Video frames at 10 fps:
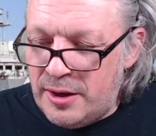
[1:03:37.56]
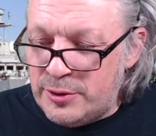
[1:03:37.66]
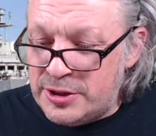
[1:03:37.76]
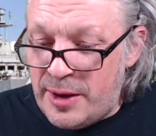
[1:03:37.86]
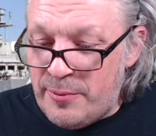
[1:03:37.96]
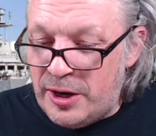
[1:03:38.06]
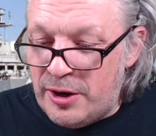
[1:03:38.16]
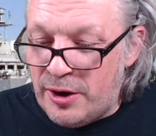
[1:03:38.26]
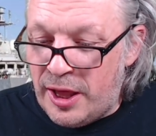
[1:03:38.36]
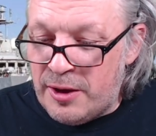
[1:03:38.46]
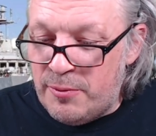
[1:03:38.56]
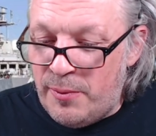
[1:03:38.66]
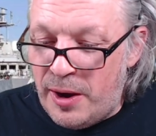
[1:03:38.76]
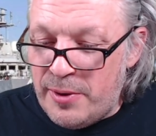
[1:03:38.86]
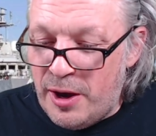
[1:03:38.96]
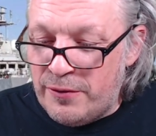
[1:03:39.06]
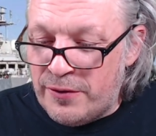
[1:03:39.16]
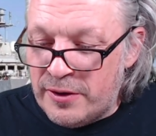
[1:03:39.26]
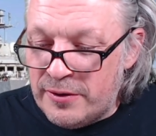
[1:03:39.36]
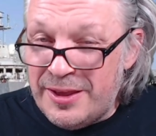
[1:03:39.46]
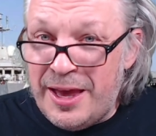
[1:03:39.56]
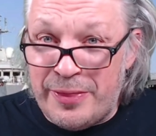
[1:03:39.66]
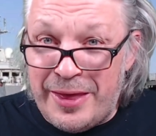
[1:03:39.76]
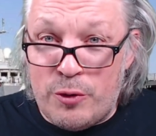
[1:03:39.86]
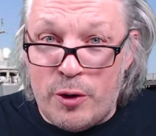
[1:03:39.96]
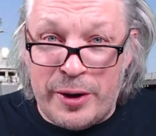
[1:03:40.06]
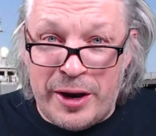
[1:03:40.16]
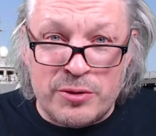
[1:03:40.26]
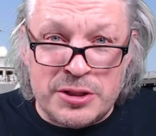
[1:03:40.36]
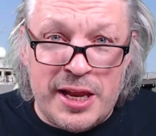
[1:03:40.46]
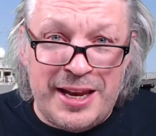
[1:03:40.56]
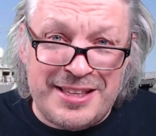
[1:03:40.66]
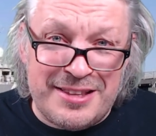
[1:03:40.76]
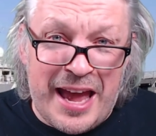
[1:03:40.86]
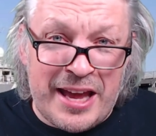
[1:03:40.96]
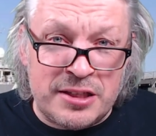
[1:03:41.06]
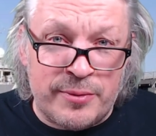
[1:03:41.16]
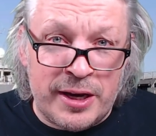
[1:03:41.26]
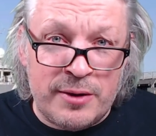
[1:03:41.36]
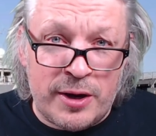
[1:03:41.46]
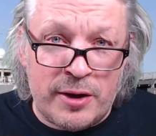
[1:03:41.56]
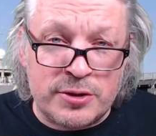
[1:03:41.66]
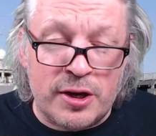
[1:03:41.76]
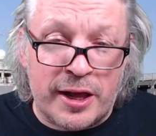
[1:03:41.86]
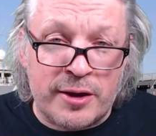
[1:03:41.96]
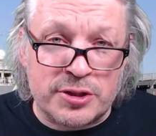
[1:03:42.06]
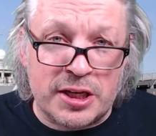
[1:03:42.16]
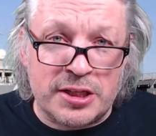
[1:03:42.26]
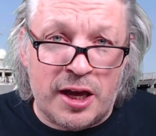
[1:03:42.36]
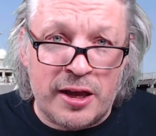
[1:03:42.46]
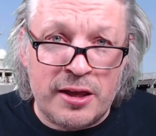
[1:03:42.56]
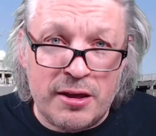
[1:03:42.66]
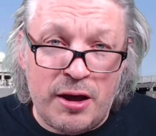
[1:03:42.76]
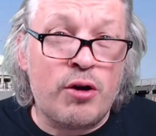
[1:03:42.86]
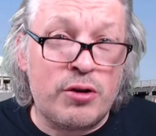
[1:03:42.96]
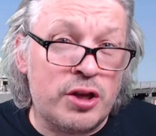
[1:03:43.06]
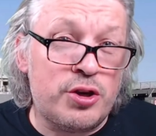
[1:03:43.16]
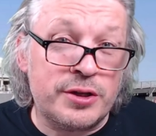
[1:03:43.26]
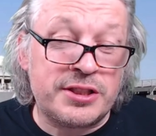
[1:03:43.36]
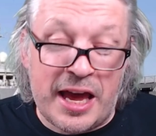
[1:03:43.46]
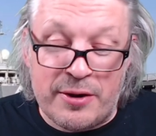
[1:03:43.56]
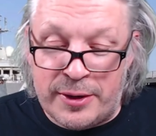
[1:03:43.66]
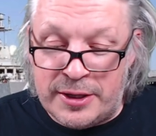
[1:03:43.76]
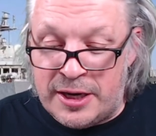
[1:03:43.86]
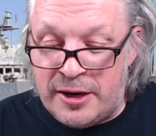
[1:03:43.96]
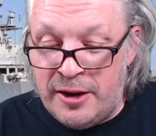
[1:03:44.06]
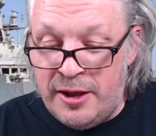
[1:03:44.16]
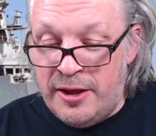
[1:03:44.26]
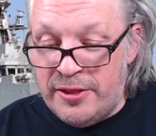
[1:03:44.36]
I was sad when it looked like it might be over. Yeah, when I was nearly dead, you mean? When I looked like I was going to die. Oh, good. You were sad, were you, Dylan?